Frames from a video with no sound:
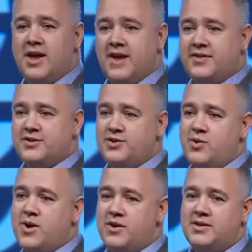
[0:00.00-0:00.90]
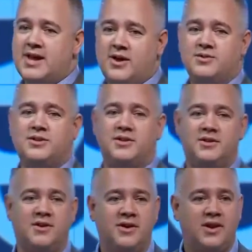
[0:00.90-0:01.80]
at the 200,000
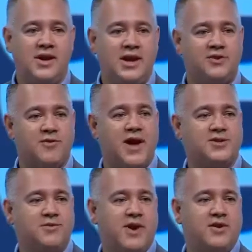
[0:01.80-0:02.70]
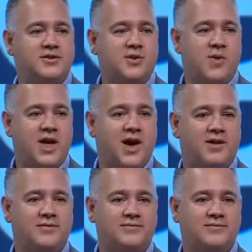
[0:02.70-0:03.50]
interaction records that we had,